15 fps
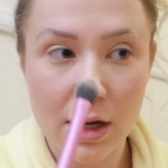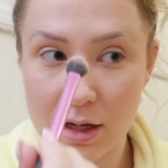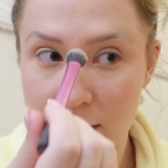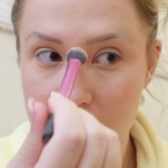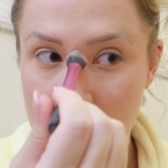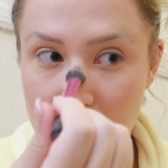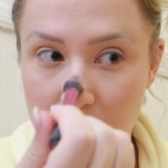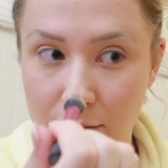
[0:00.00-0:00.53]

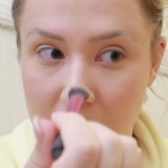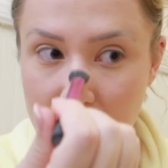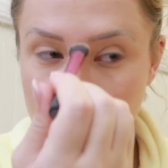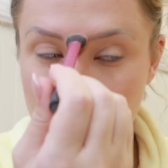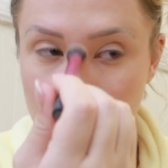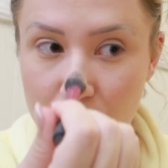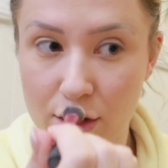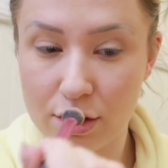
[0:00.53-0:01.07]
Down my
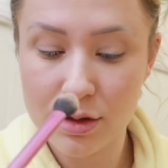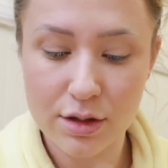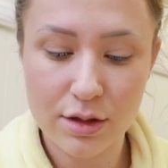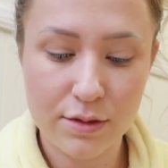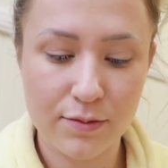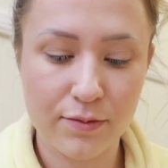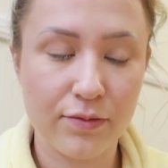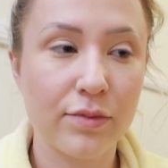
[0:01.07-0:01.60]

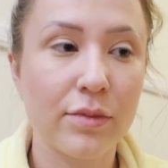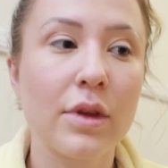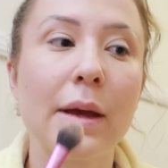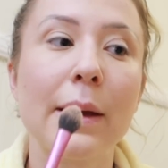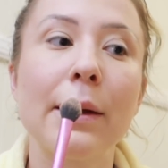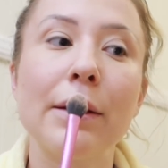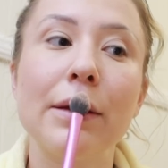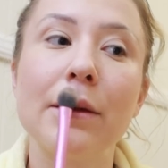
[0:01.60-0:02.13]
nose,
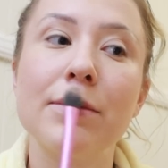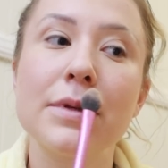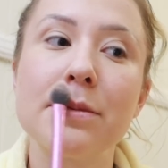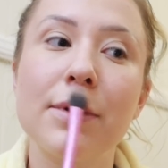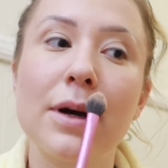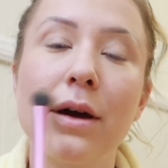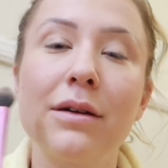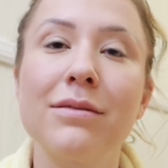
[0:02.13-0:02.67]
Cupid's
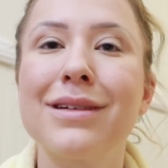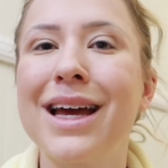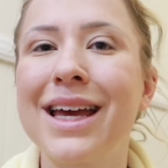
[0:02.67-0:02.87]
bow.